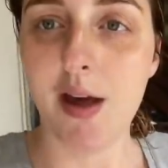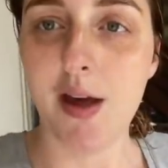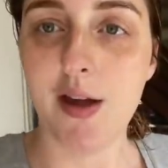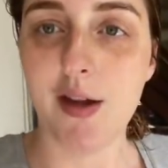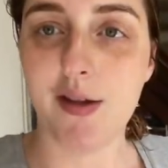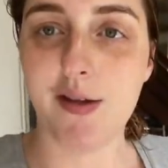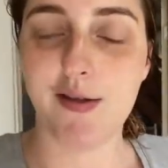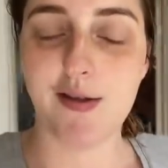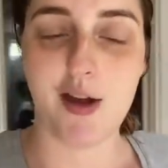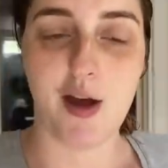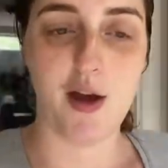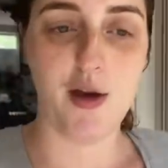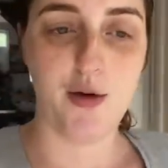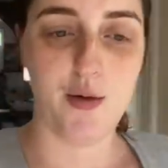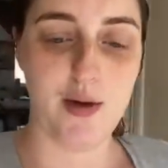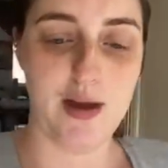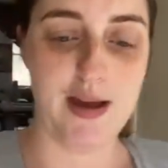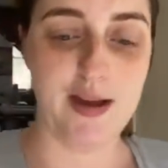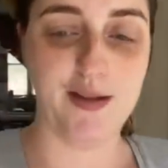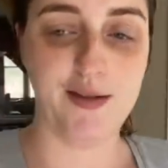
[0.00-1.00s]

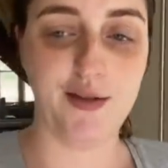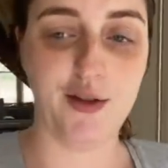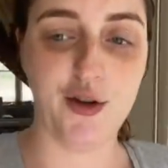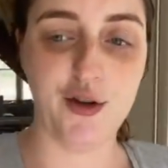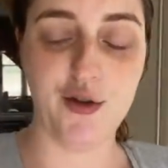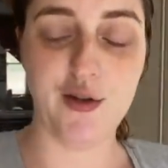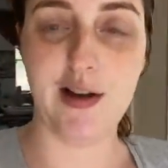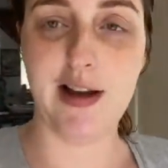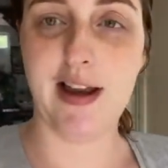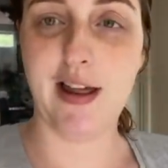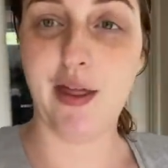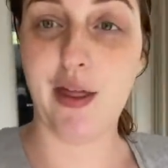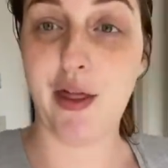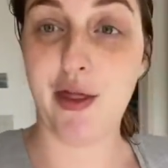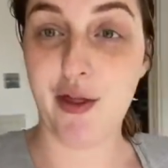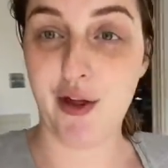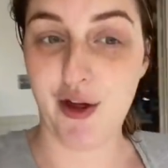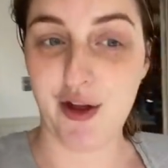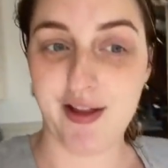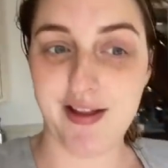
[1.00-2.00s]
So it's currently the
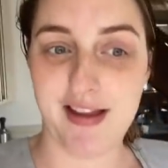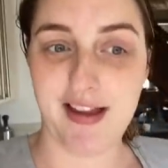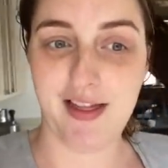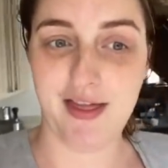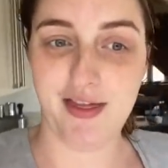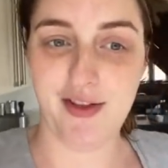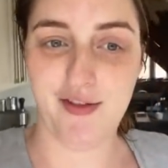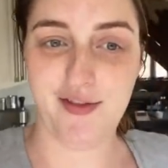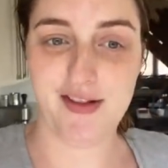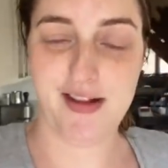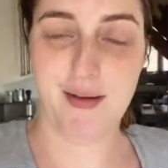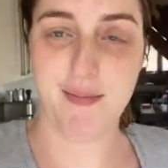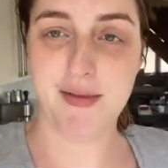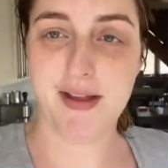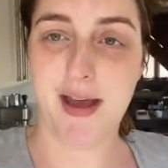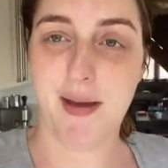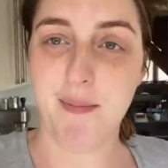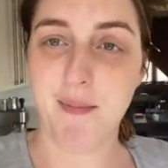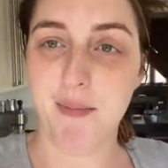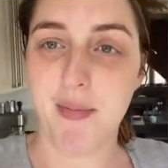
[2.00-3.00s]
13th of
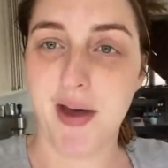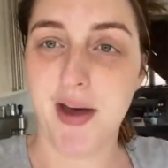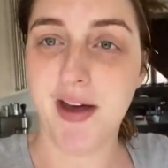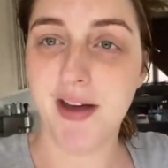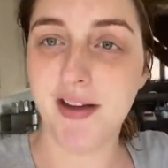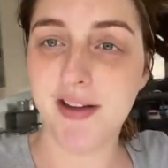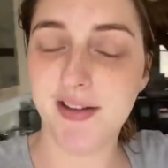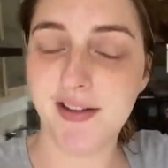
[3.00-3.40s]
September.